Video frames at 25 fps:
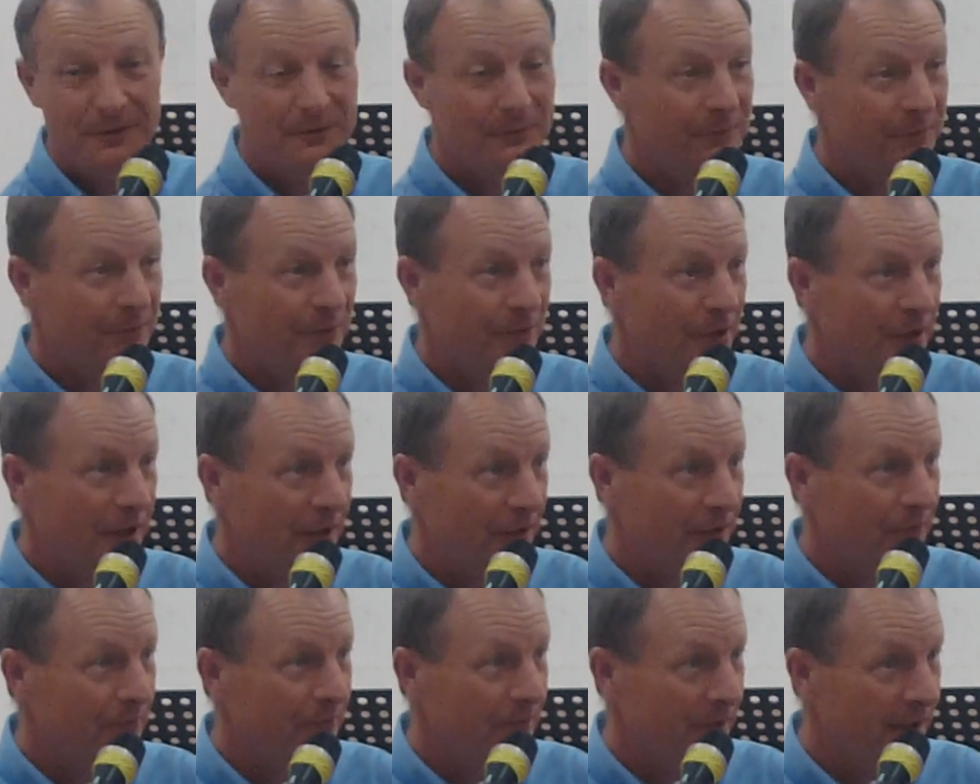For
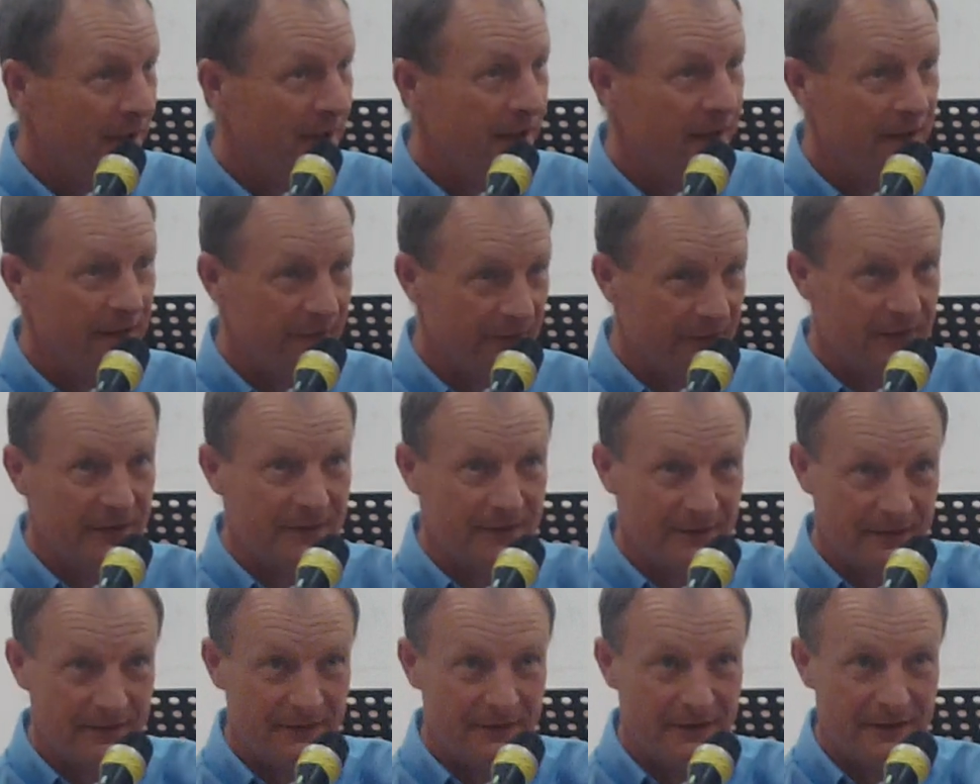us, right? There's a
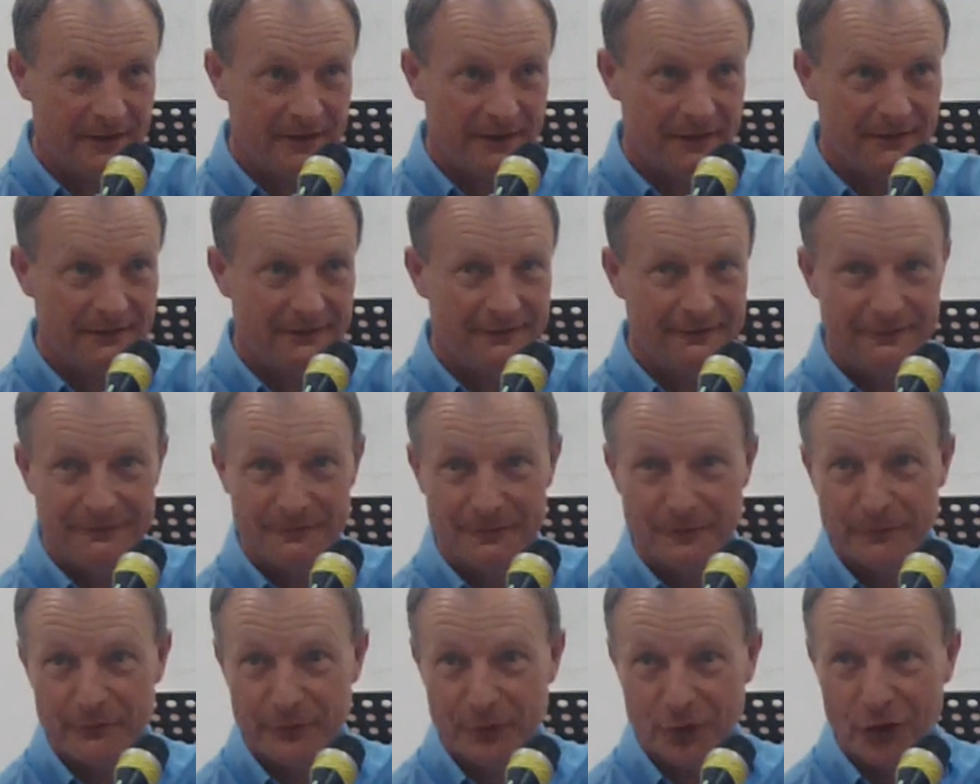
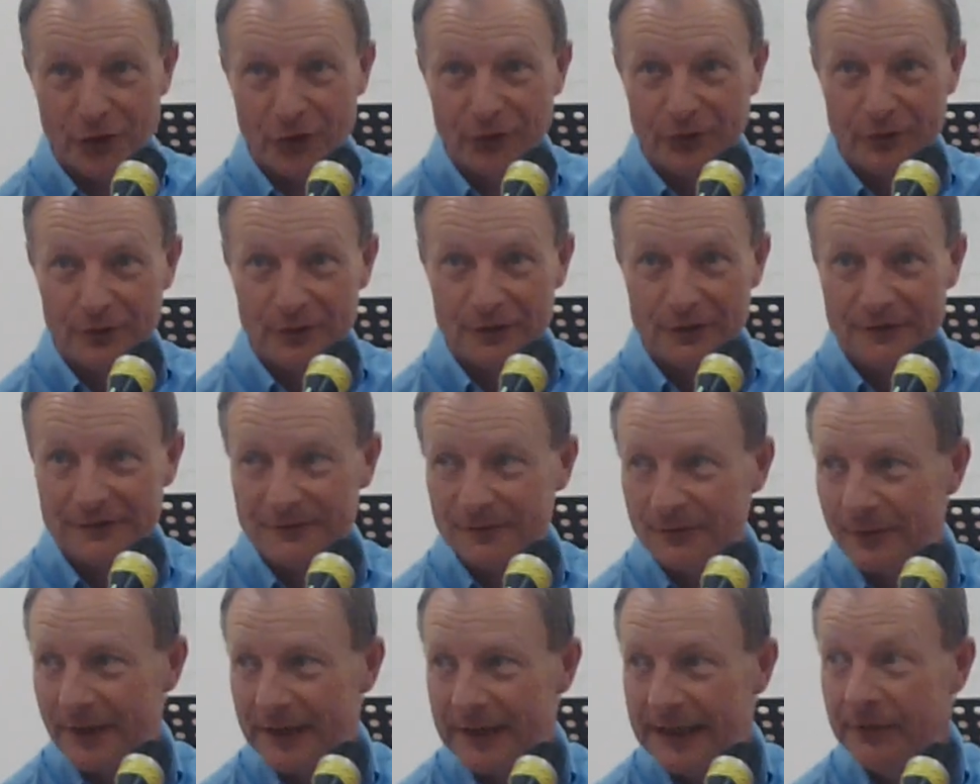reversal
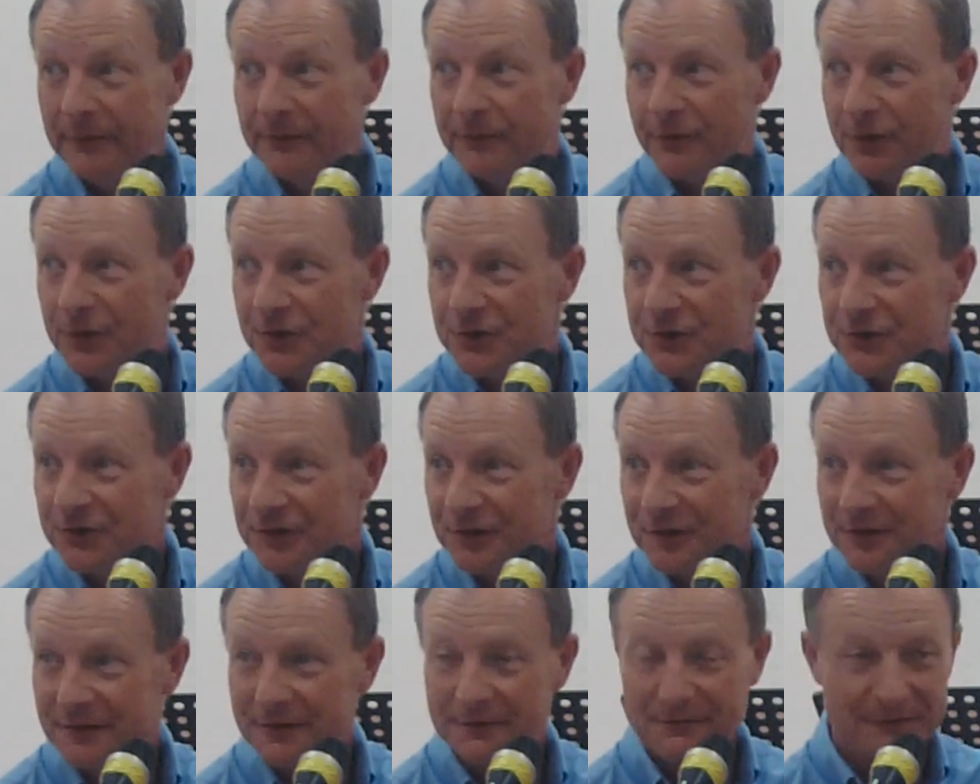or
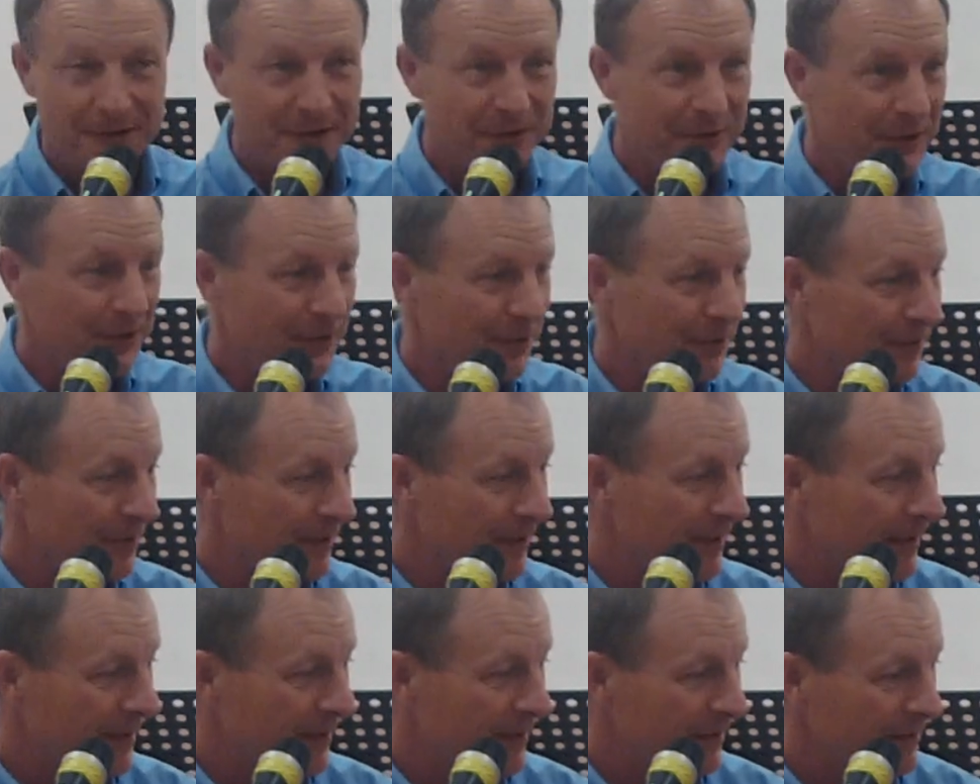inversion going on
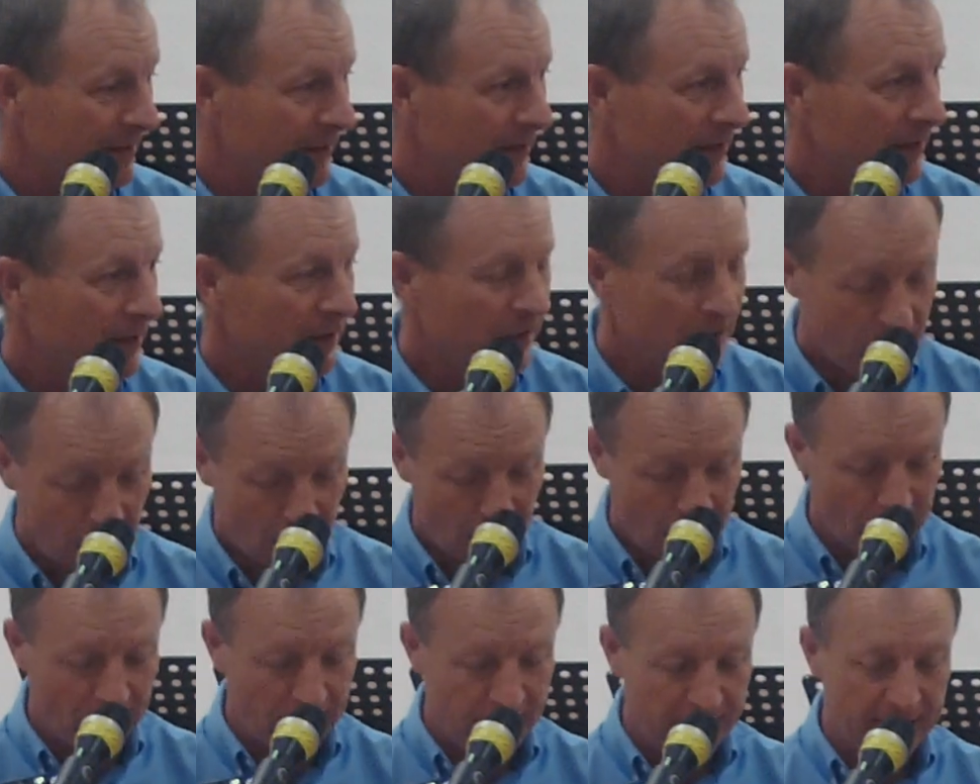there.
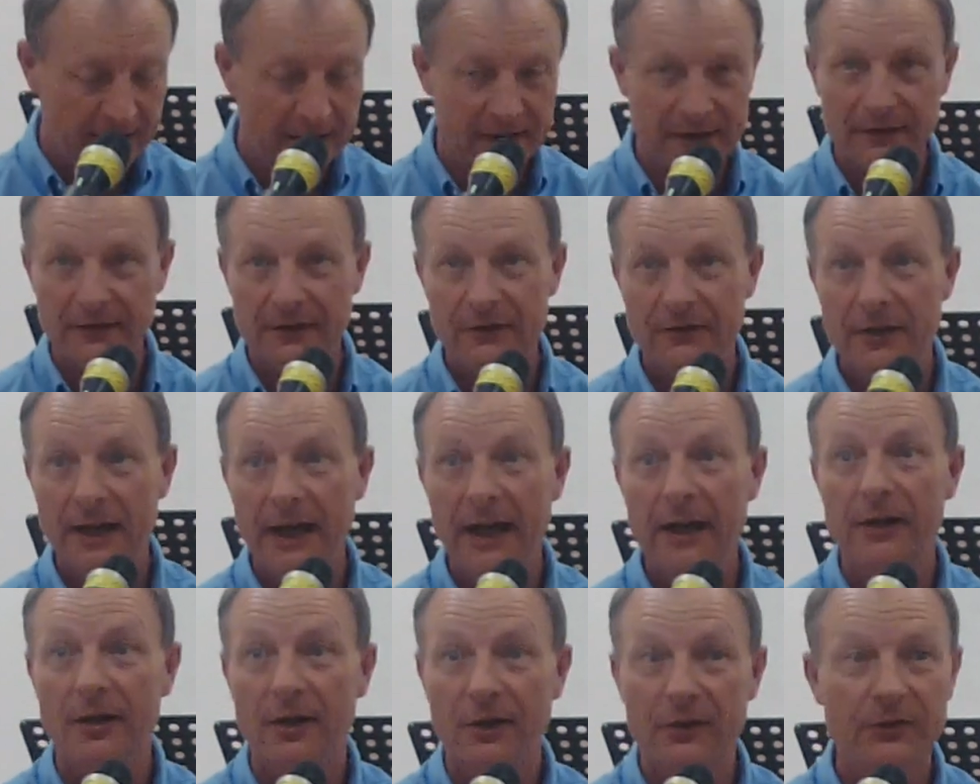All right,
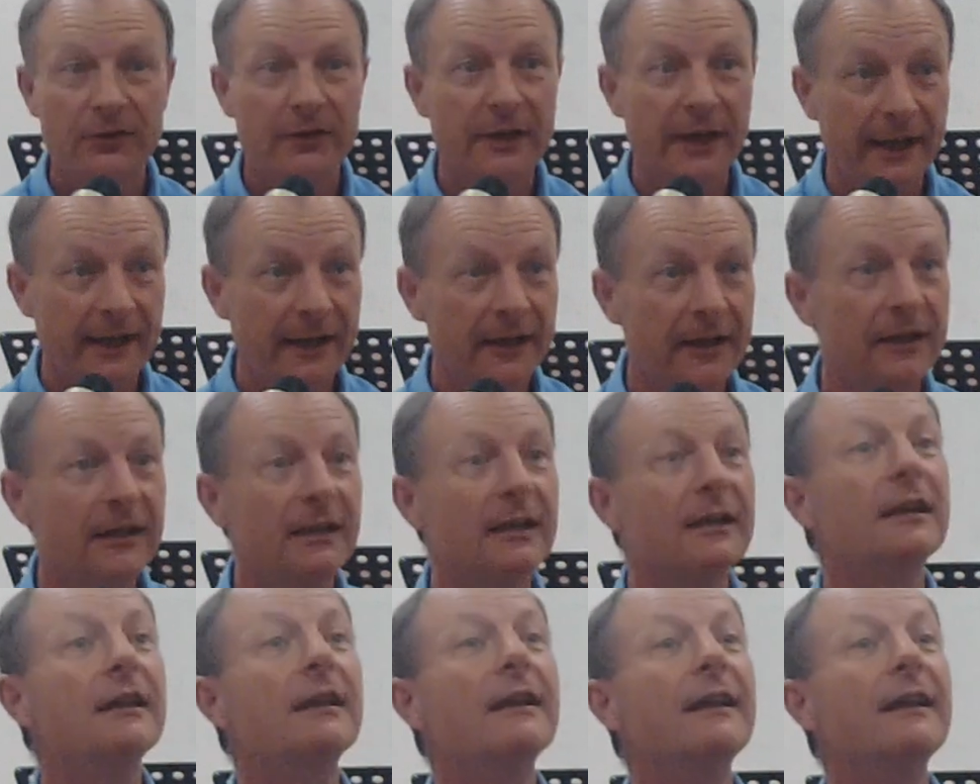adults getting it?